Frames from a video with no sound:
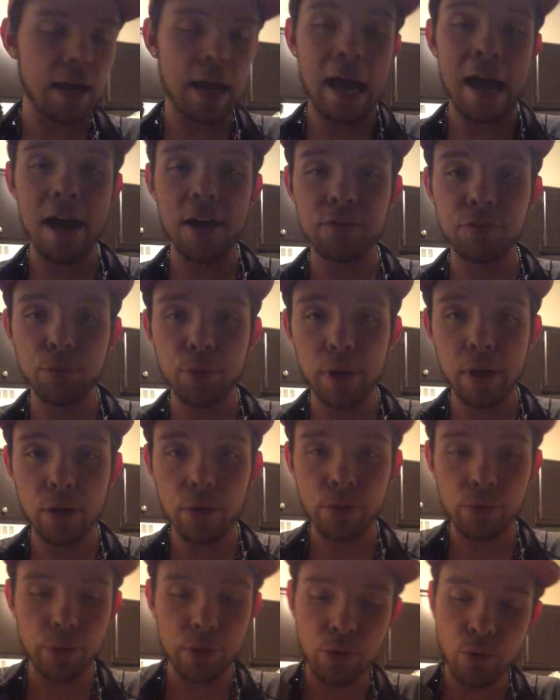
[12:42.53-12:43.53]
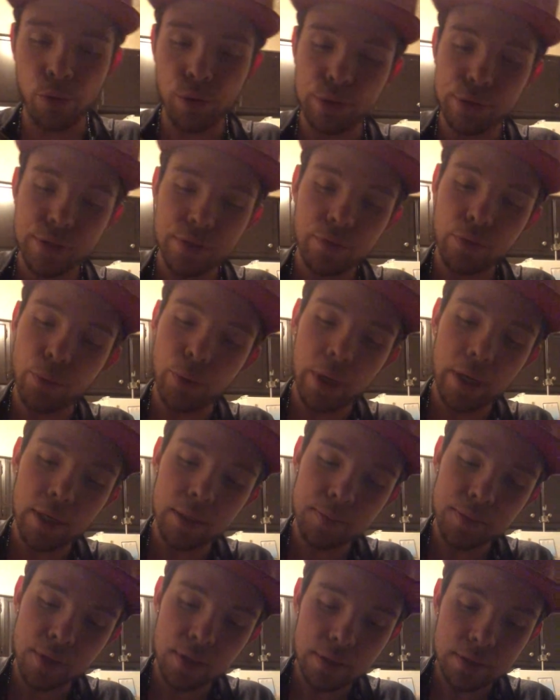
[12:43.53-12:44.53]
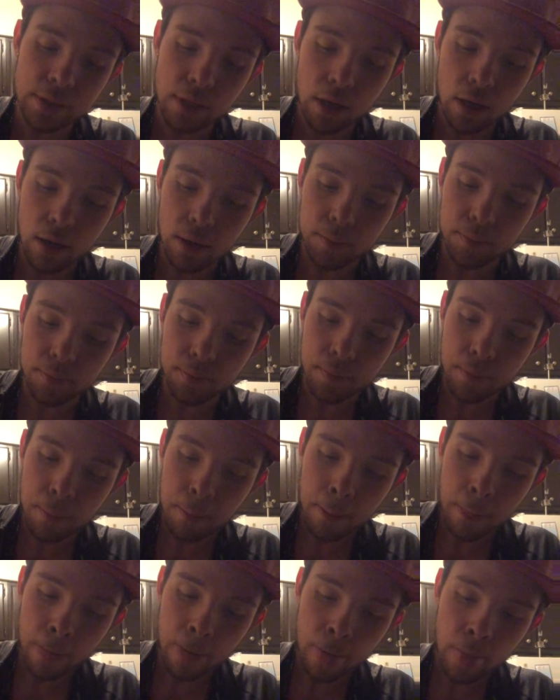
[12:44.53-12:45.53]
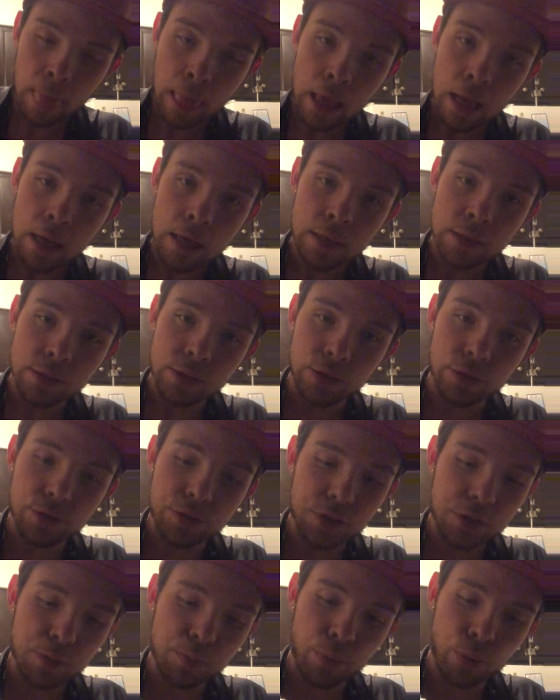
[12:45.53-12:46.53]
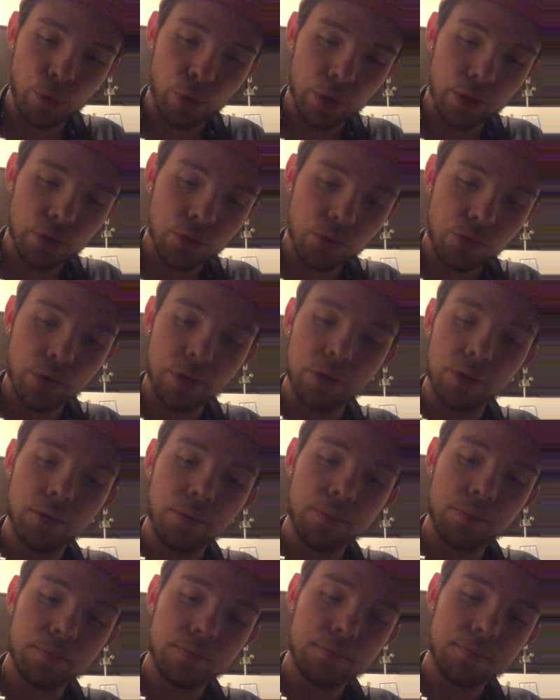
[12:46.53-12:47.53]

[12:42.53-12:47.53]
halfway or 3/4 of a way up to the top. So you just pour in your oil.